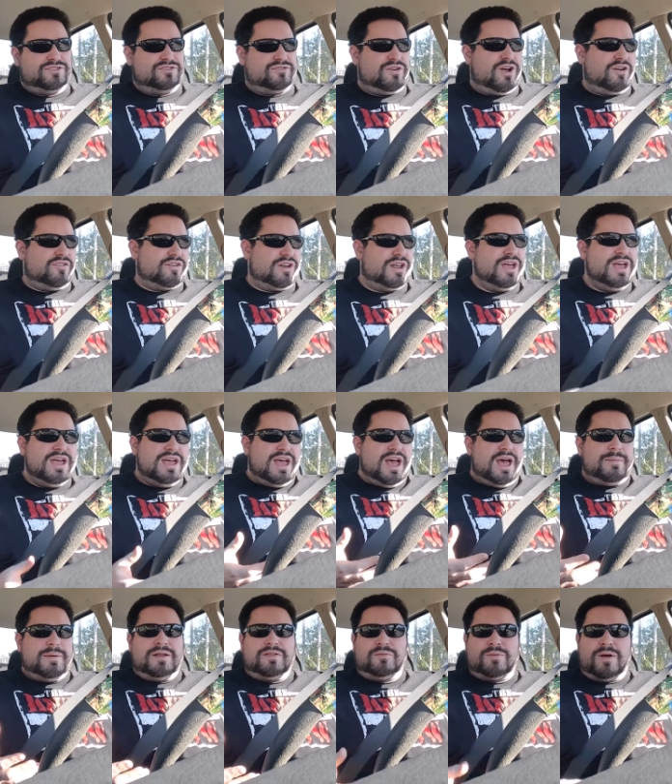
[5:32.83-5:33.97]
destruction.
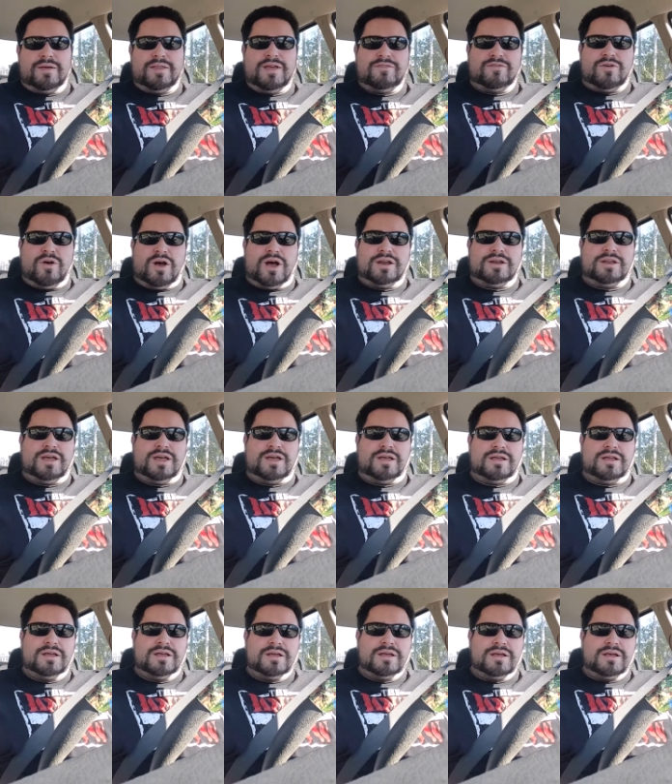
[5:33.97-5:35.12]
I mean, it's why they've gone
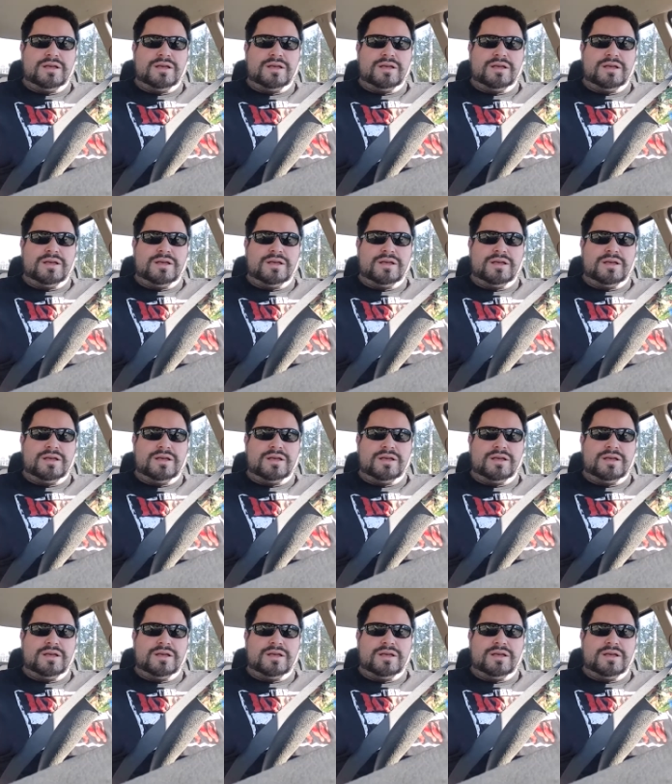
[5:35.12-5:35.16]
to